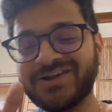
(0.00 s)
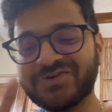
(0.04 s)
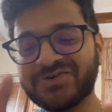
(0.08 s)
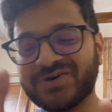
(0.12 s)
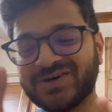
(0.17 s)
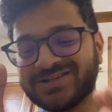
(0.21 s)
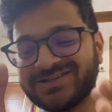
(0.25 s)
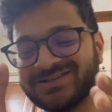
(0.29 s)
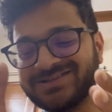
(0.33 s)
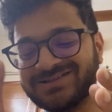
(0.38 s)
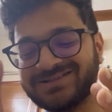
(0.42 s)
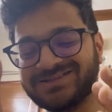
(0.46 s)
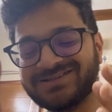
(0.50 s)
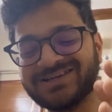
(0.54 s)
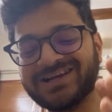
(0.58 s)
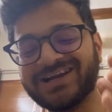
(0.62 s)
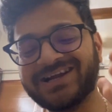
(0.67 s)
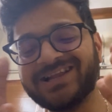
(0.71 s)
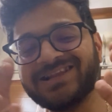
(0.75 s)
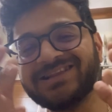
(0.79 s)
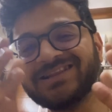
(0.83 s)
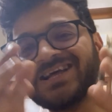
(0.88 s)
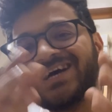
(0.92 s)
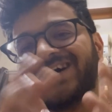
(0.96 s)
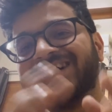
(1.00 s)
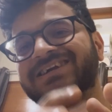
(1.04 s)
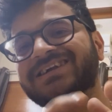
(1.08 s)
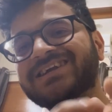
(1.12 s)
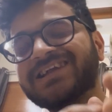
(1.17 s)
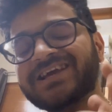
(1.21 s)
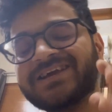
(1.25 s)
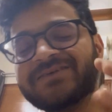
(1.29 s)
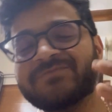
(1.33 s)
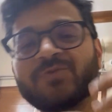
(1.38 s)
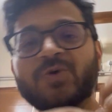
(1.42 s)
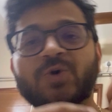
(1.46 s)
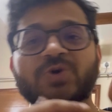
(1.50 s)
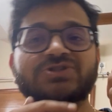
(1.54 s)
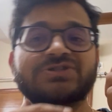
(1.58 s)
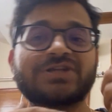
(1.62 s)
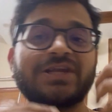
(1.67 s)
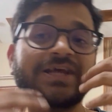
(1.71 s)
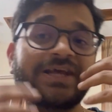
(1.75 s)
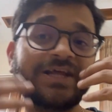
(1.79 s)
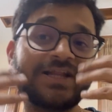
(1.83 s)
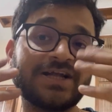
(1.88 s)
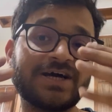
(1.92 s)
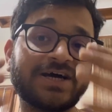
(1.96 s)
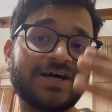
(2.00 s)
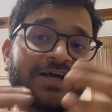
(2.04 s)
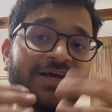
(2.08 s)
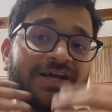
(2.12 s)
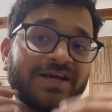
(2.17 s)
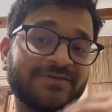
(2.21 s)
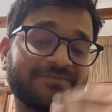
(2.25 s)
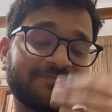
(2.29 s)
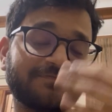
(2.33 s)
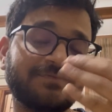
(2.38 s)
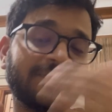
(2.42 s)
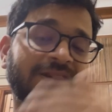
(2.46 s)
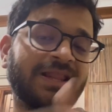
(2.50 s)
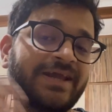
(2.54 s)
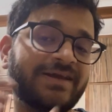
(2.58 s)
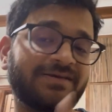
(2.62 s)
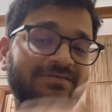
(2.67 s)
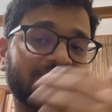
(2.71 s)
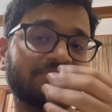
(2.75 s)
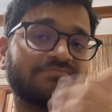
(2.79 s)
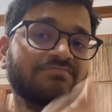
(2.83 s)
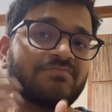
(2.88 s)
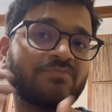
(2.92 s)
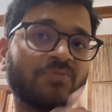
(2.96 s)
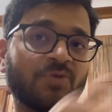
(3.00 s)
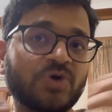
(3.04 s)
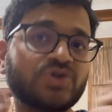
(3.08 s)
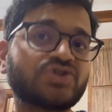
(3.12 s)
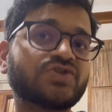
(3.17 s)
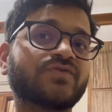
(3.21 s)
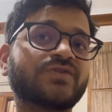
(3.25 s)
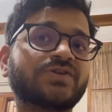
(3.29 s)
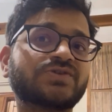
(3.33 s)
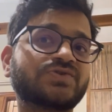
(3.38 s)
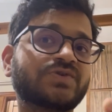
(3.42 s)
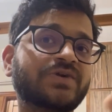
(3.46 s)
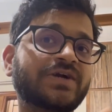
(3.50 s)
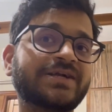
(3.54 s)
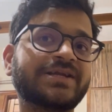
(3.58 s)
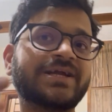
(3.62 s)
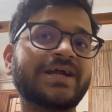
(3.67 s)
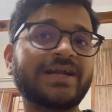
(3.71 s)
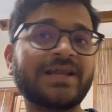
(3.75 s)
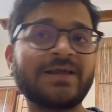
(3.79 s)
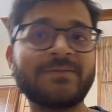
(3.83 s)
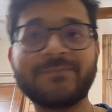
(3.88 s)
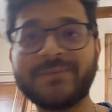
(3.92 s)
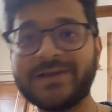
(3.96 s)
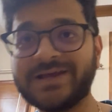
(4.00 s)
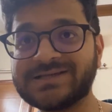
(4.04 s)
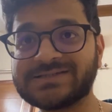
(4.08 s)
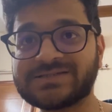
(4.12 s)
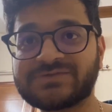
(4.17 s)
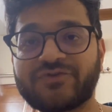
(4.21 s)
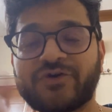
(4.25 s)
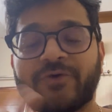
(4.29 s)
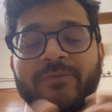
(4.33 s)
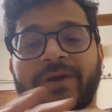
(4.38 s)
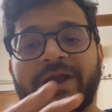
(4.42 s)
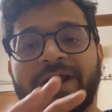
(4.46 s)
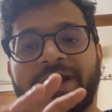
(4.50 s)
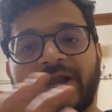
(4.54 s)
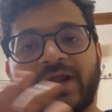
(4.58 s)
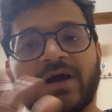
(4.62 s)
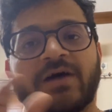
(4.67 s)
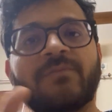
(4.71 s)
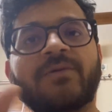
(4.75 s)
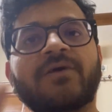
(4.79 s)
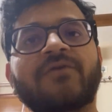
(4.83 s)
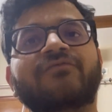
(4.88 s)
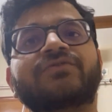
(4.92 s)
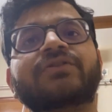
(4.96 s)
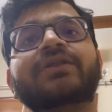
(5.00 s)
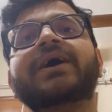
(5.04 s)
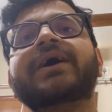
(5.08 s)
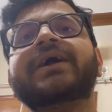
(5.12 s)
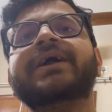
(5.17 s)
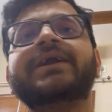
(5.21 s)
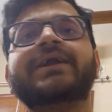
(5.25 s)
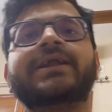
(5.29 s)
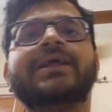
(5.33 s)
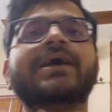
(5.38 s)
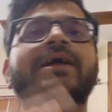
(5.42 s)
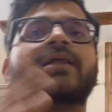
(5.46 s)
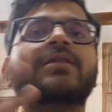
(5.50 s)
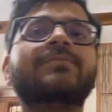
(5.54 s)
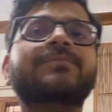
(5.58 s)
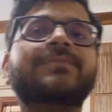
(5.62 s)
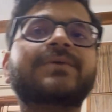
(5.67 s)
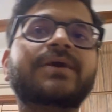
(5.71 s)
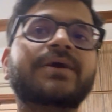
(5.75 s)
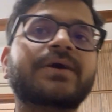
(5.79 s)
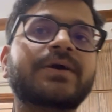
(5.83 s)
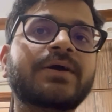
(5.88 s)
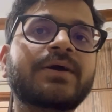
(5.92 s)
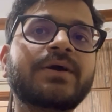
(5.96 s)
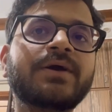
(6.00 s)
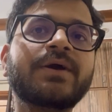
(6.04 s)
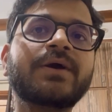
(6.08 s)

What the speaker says: You are getting that, most of the students getting placed from it above the 80 LPA,